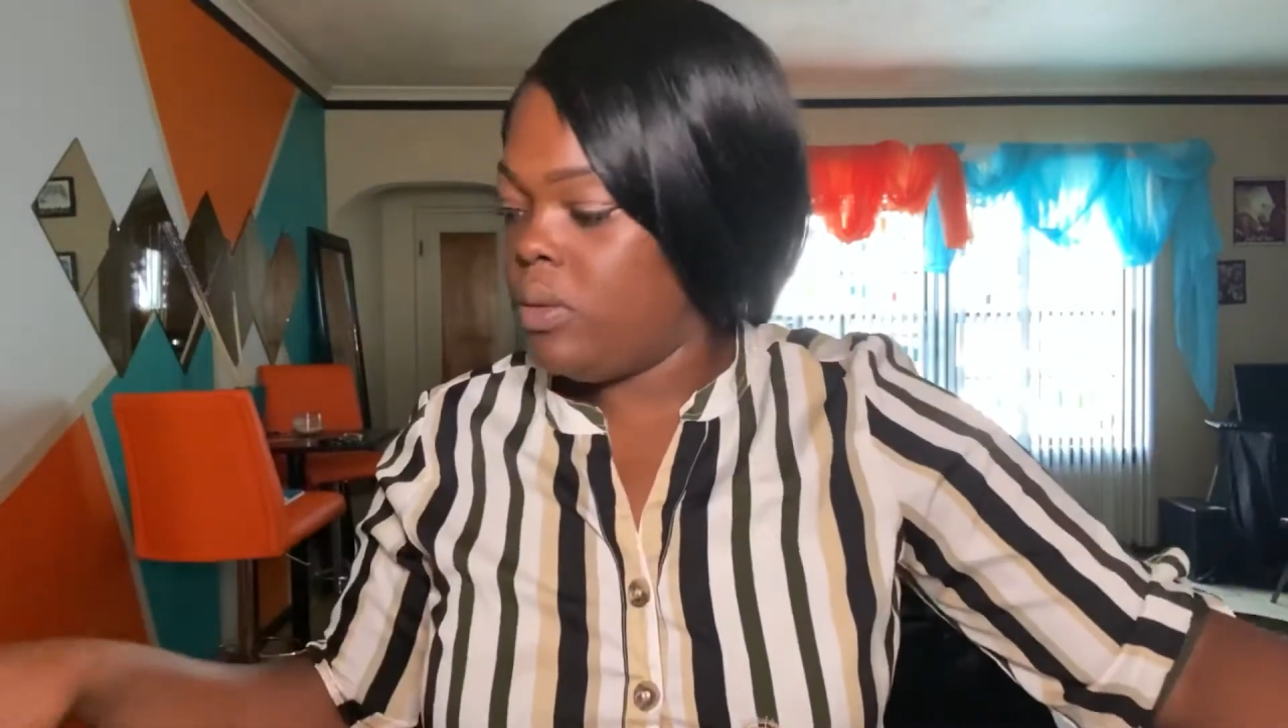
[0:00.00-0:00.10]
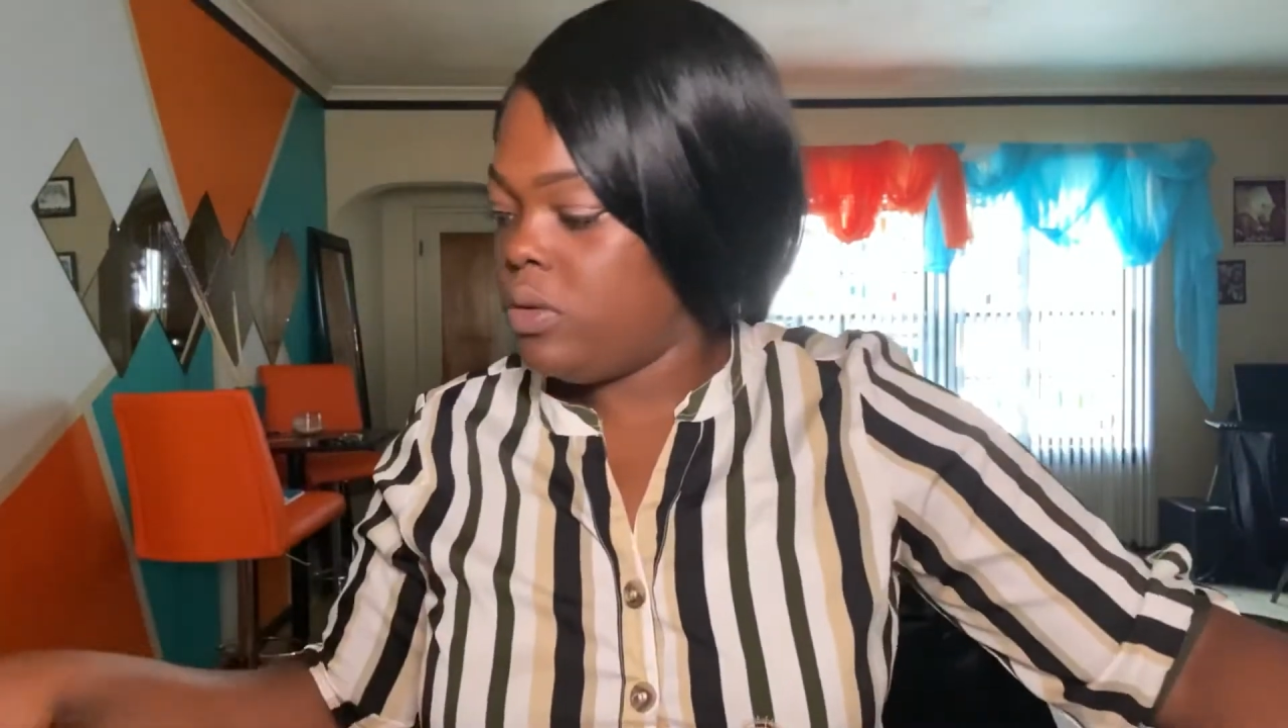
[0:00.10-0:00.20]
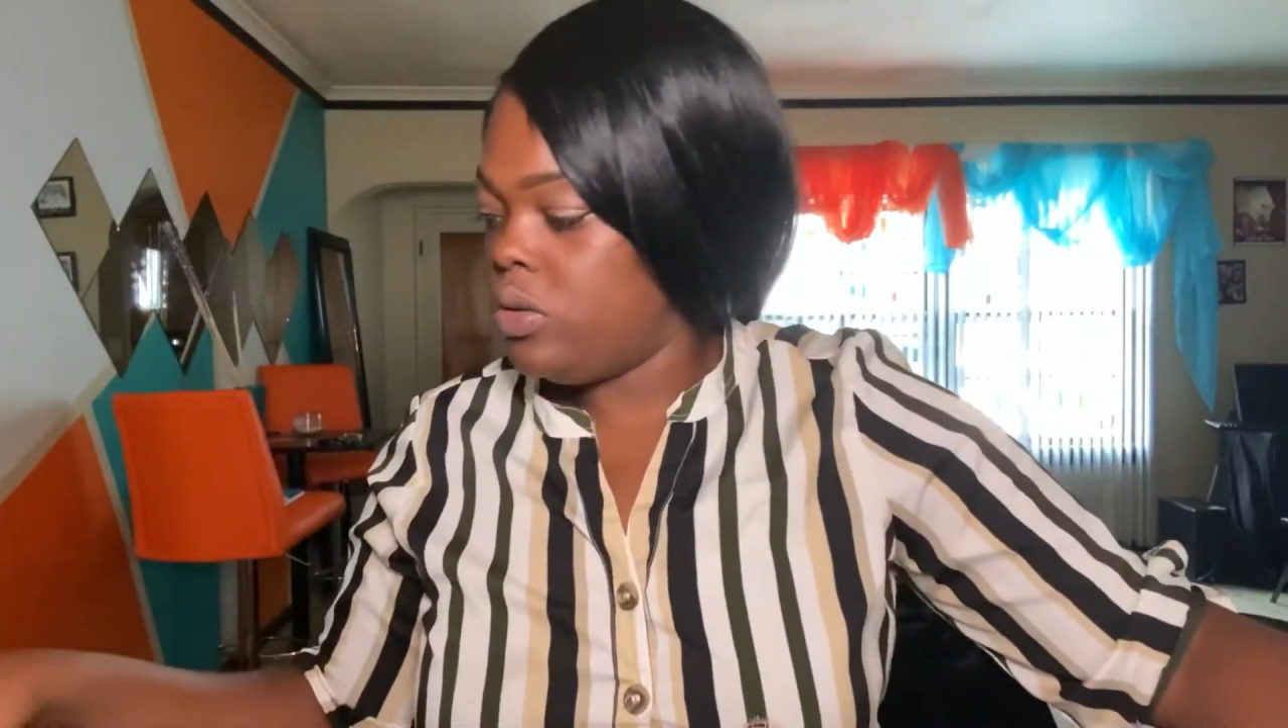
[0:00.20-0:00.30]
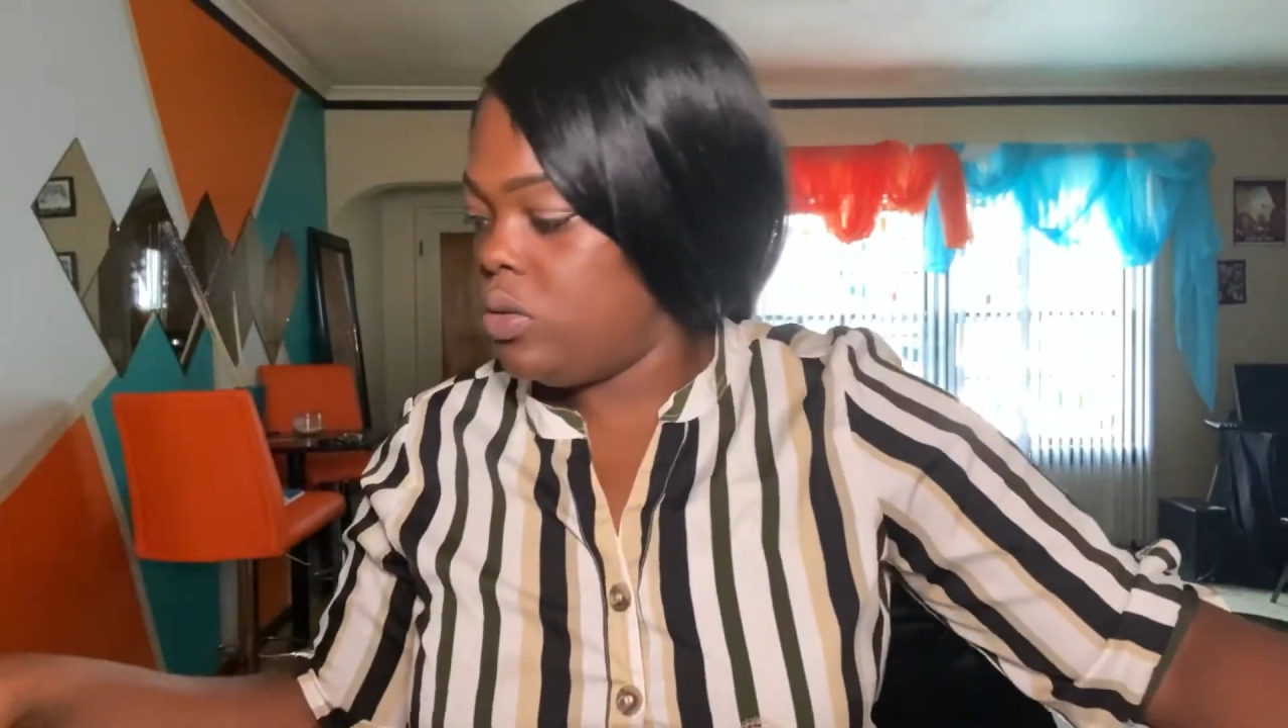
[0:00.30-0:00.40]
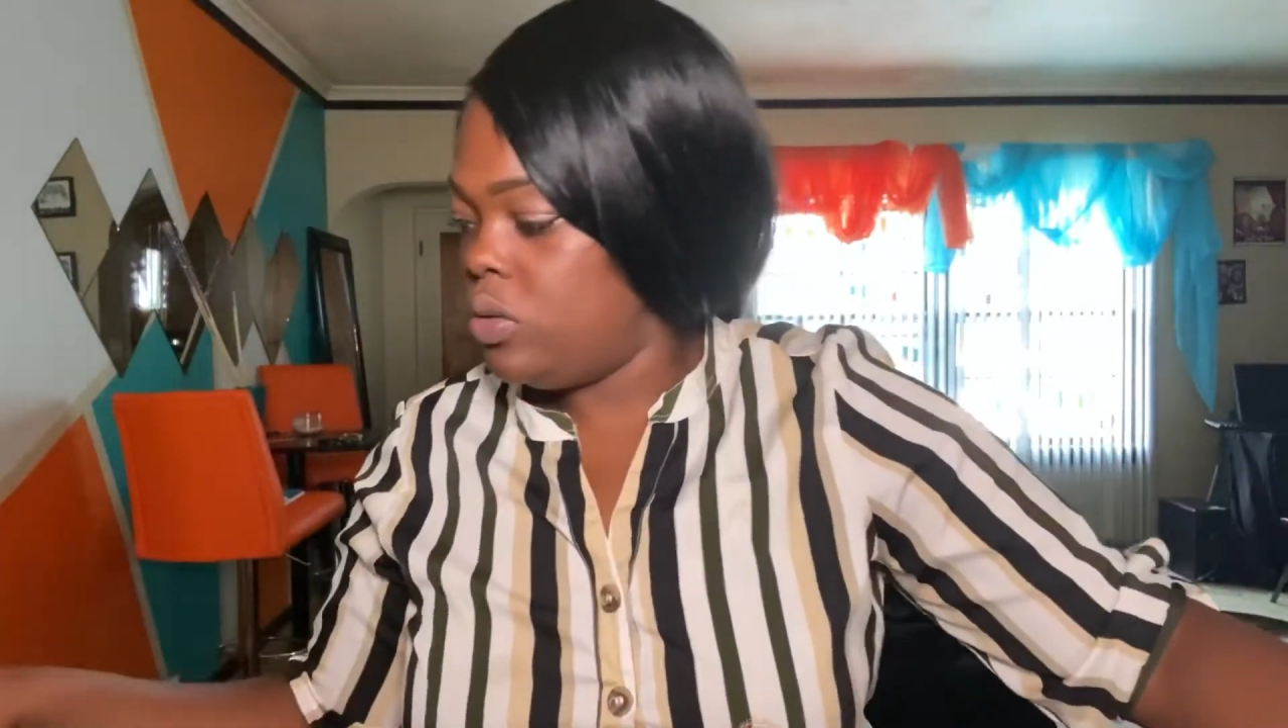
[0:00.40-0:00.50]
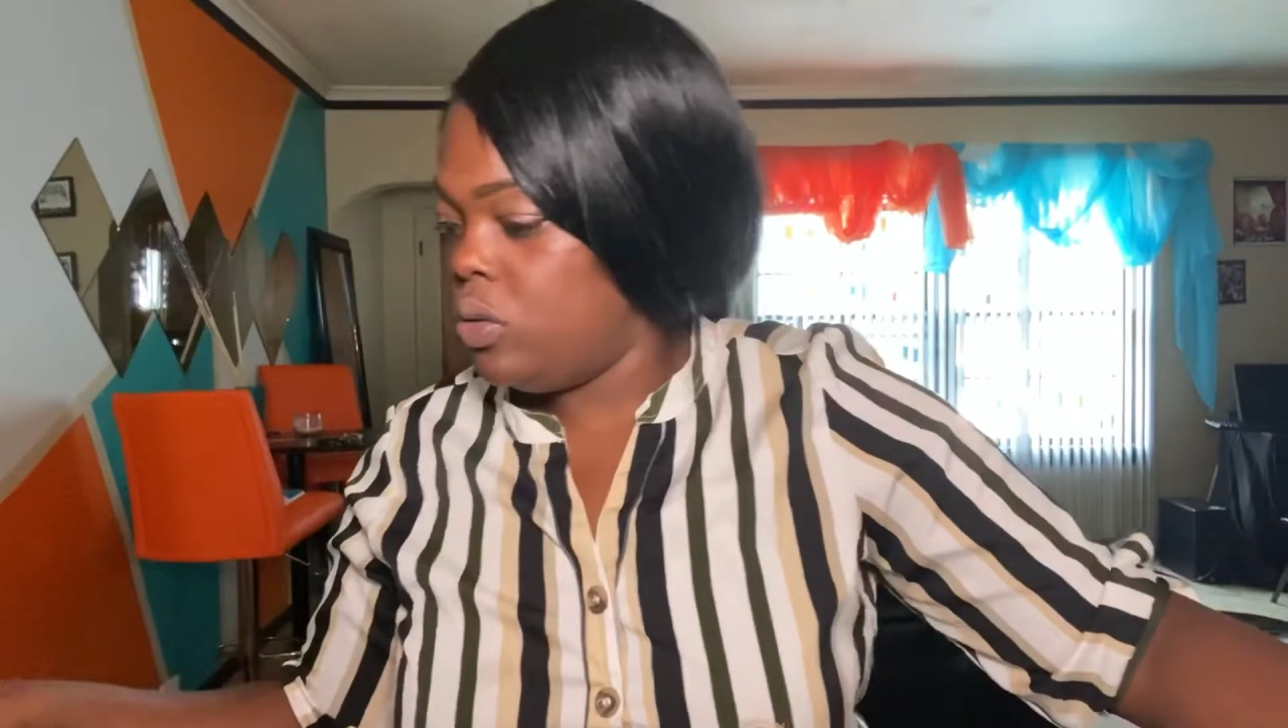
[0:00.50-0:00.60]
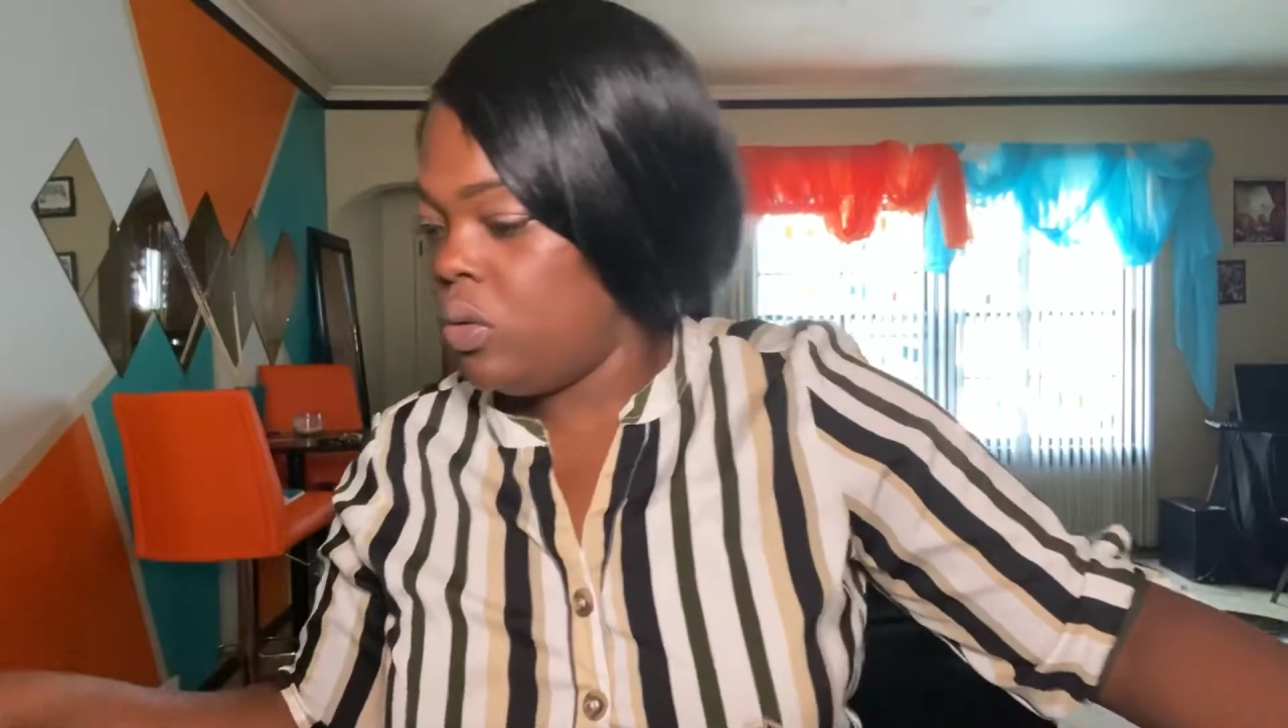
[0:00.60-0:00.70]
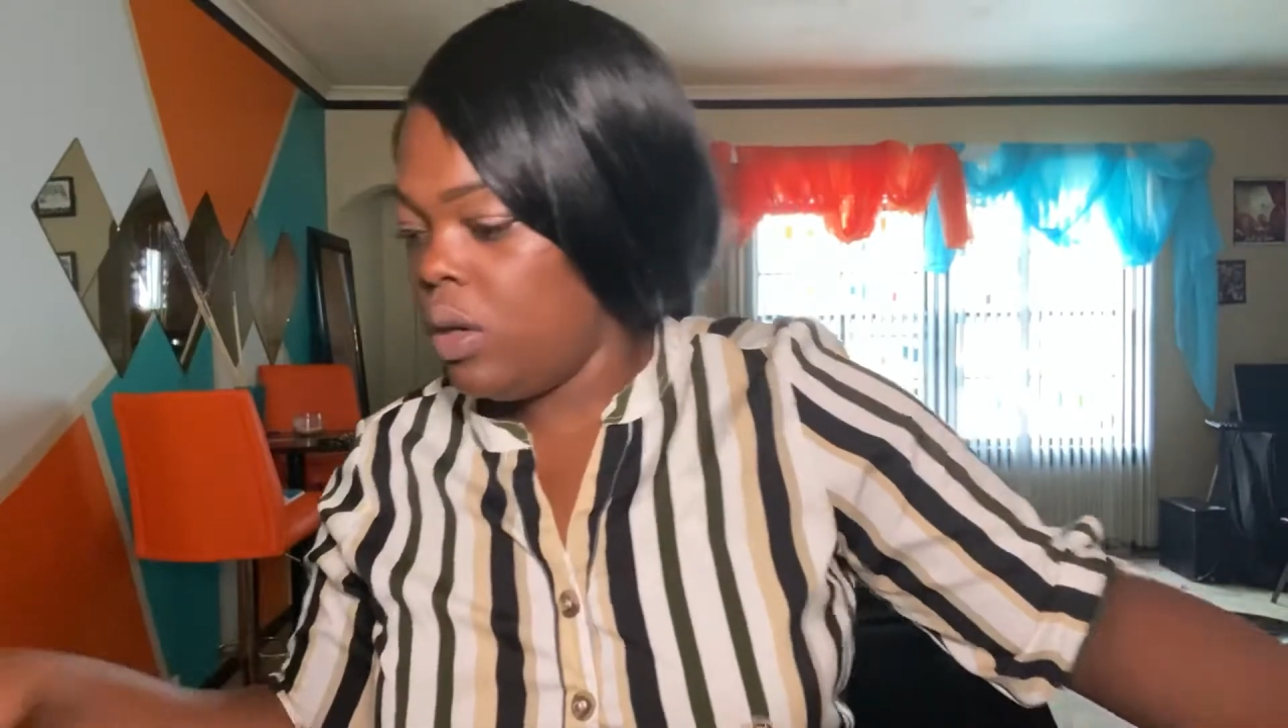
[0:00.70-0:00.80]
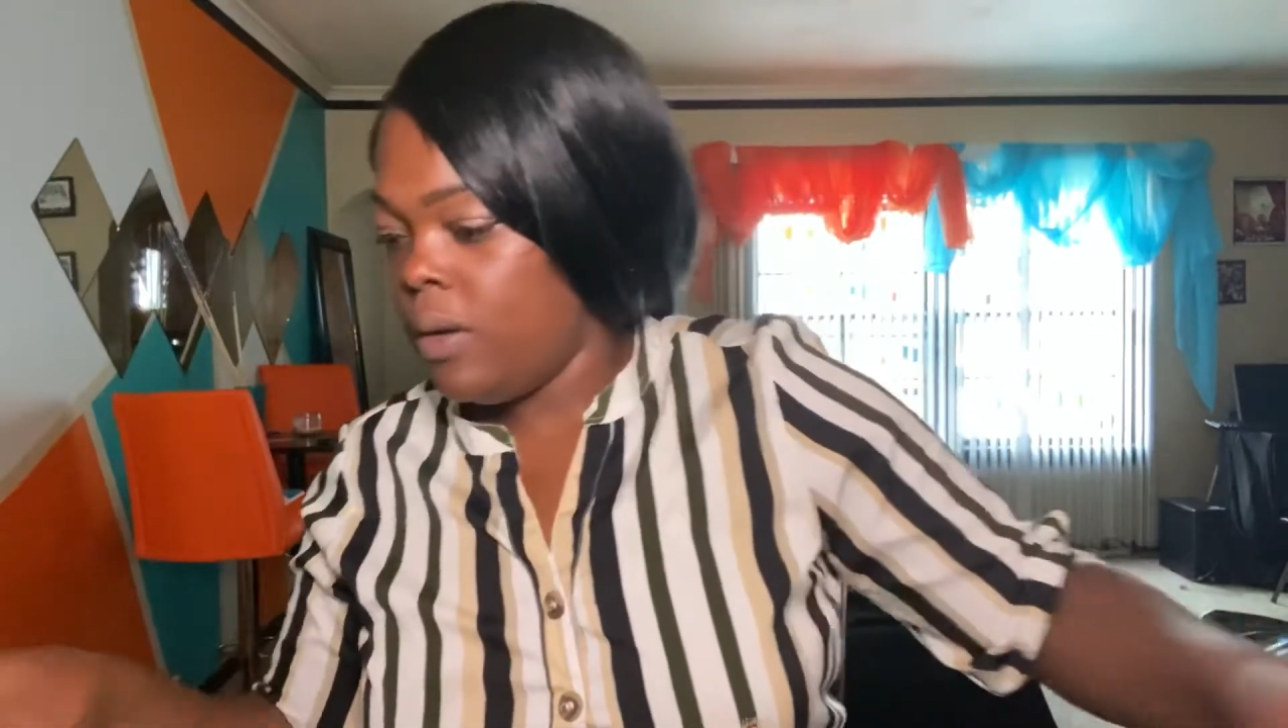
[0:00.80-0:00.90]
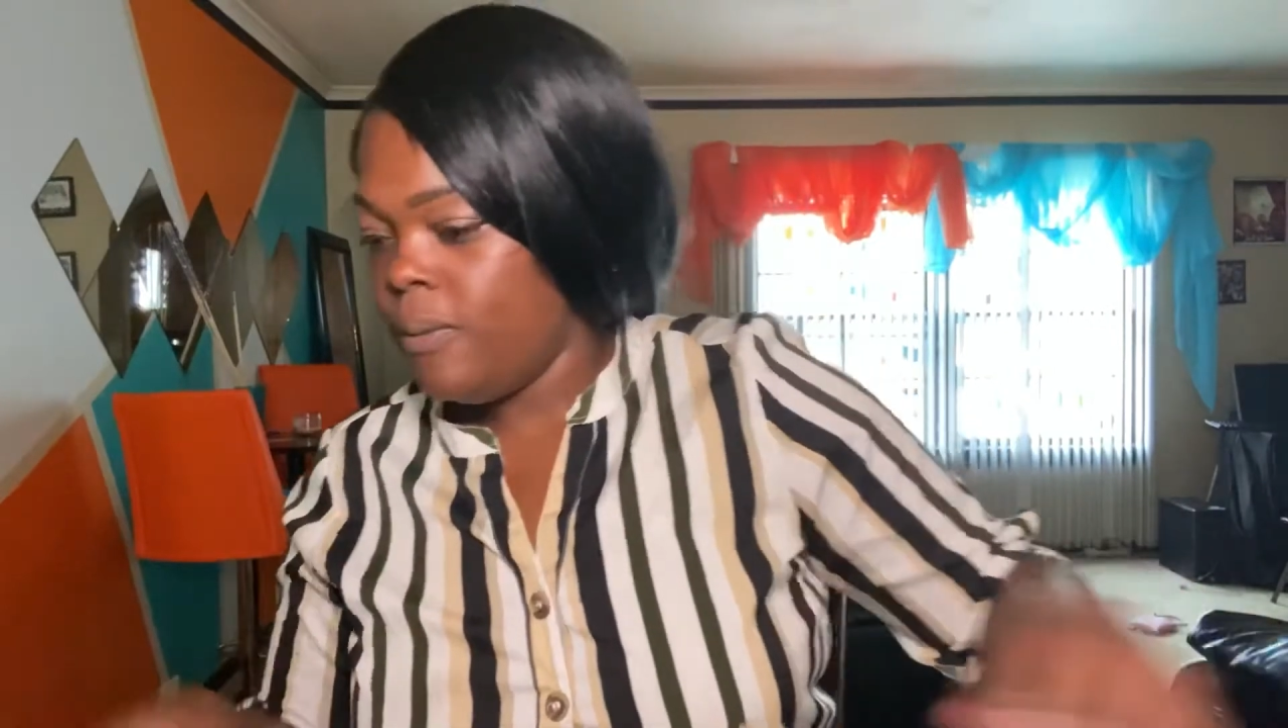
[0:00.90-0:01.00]

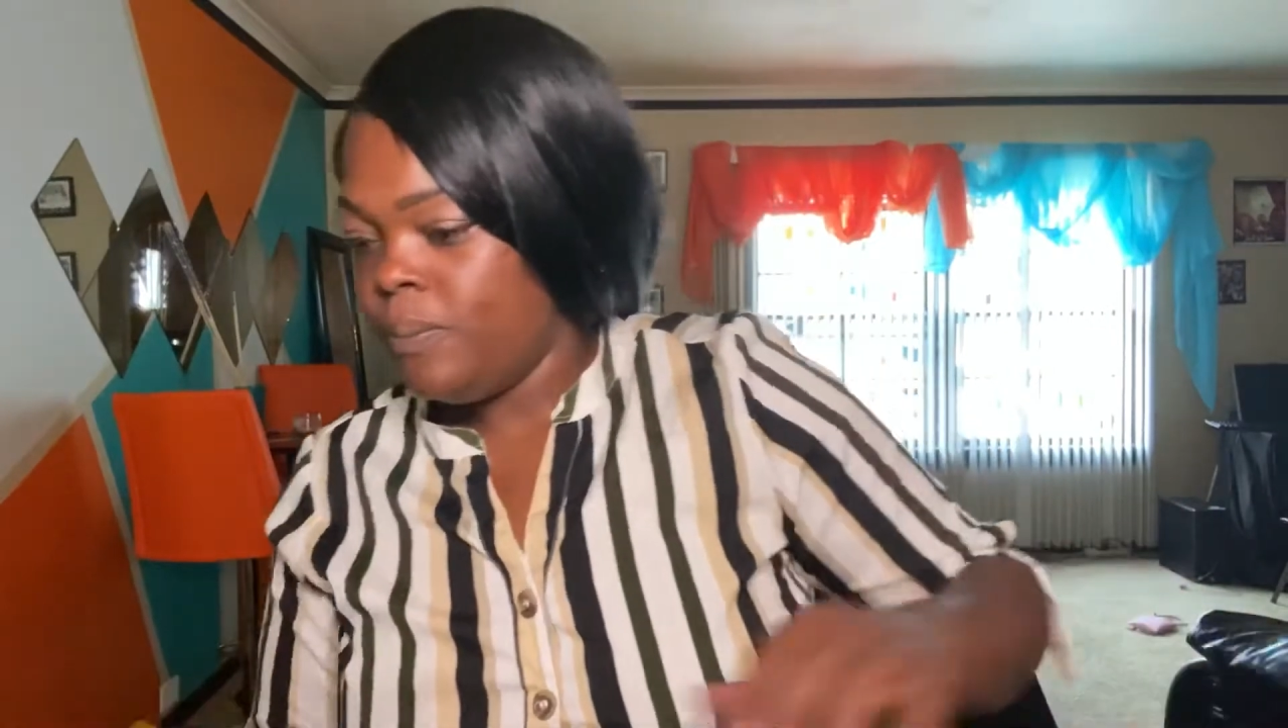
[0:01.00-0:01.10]
to